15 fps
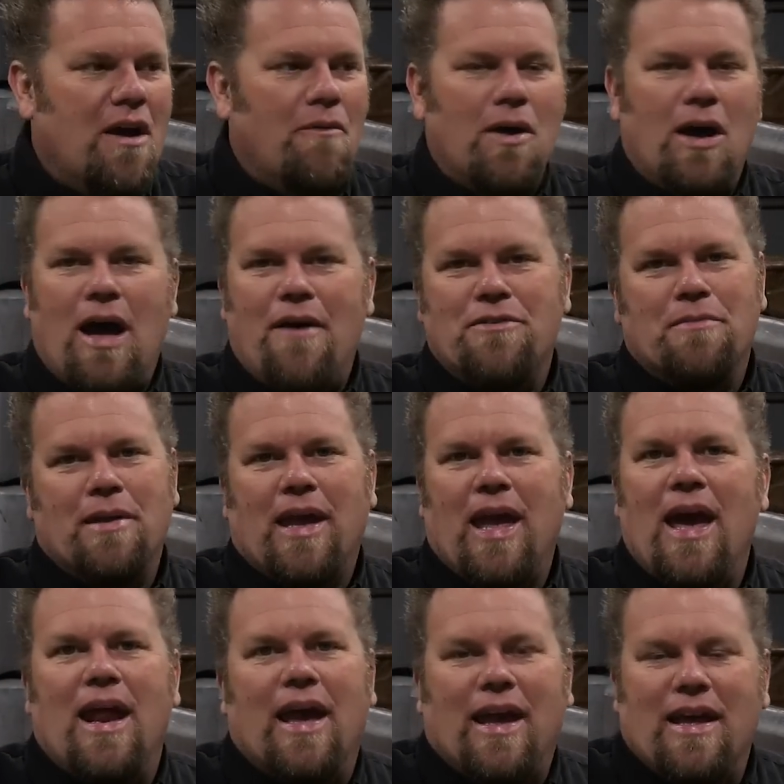Well, I was a
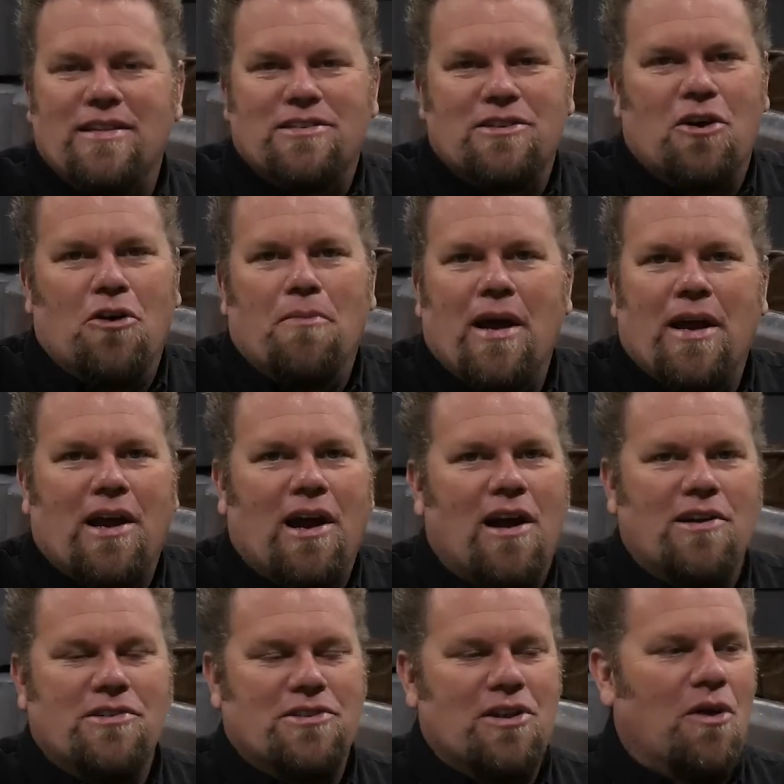mechanic, and so my
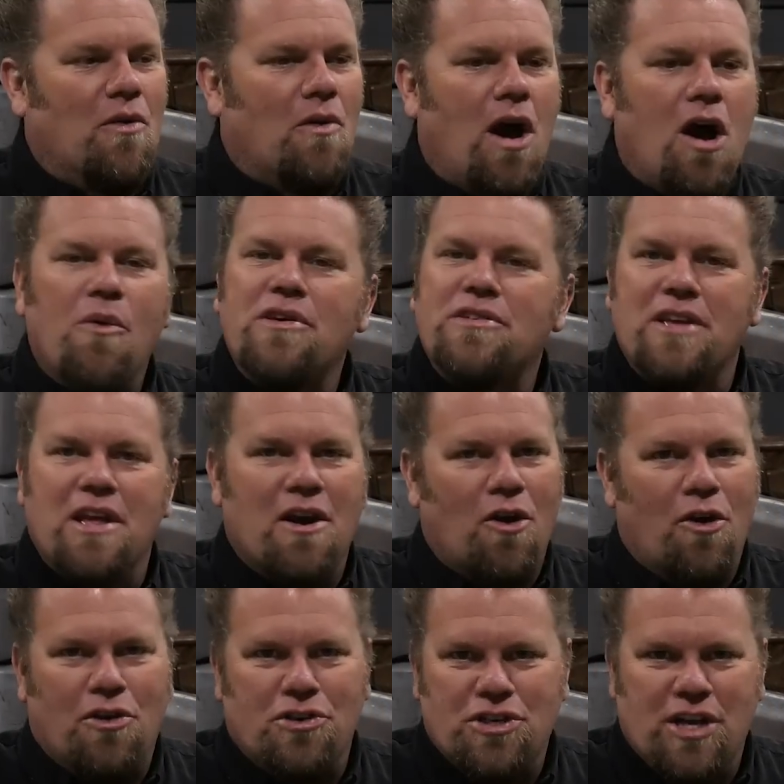cars, you know, always needed
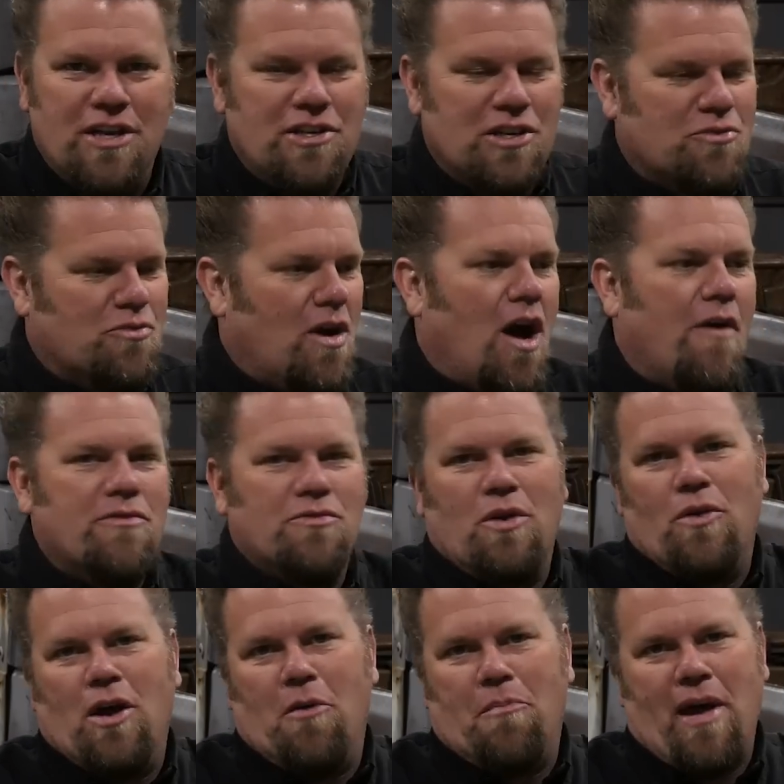oil changes, always
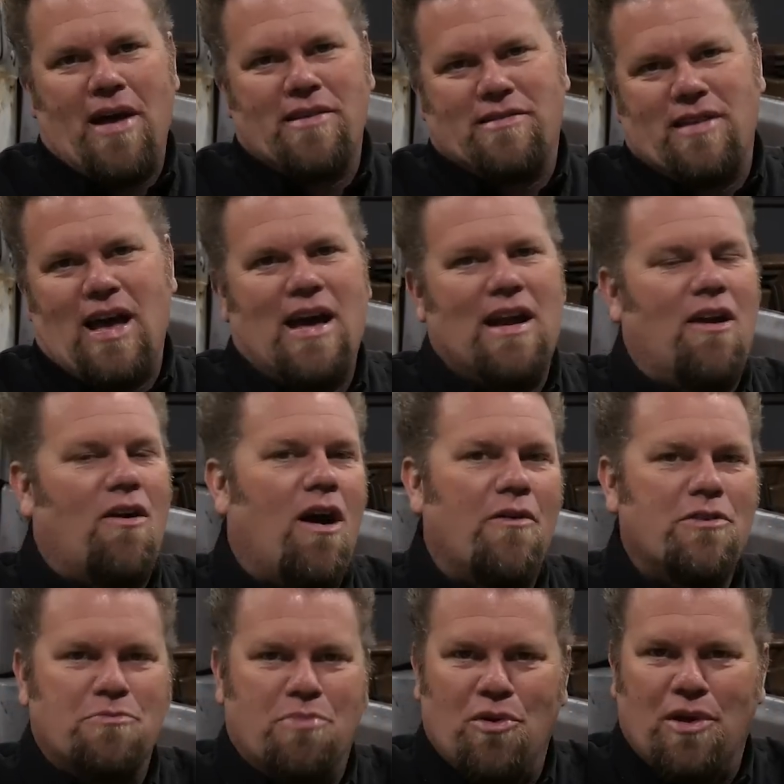went well past that, or
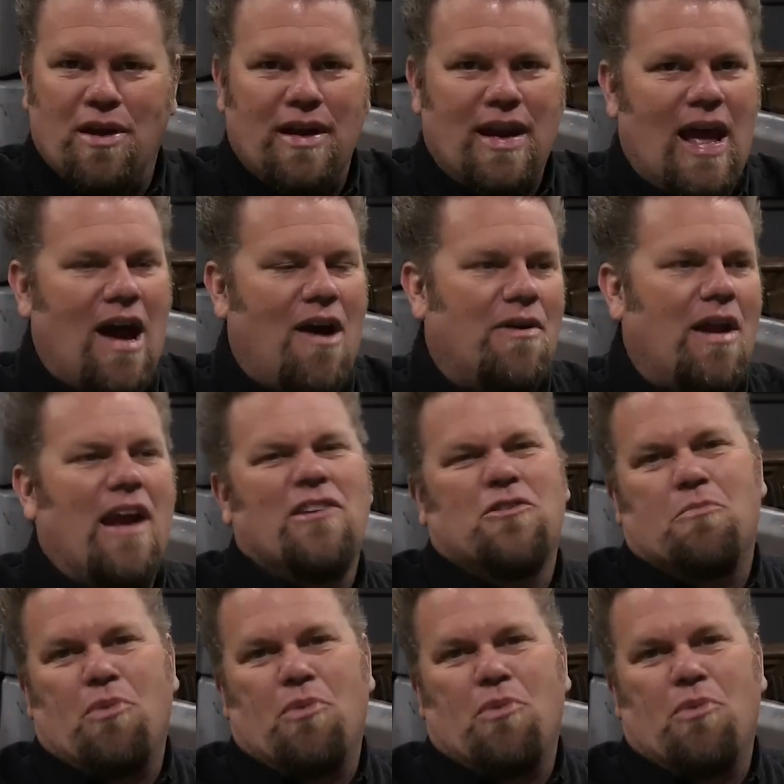always broken down, not necessarily